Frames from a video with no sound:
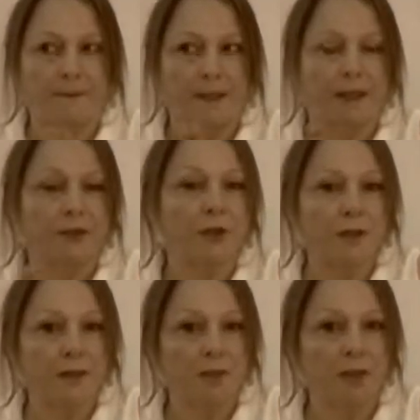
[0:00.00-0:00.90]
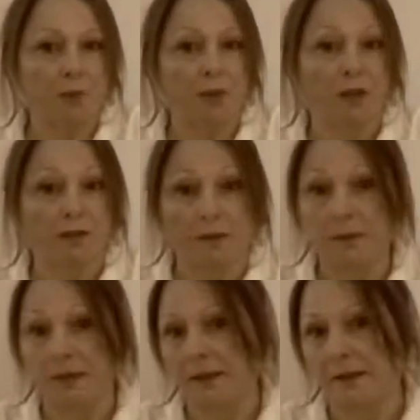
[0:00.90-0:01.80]
A trance medium works
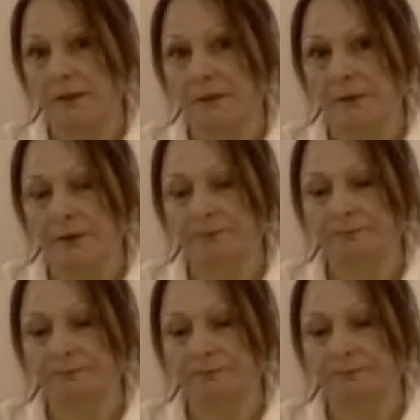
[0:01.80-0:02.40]
completely different.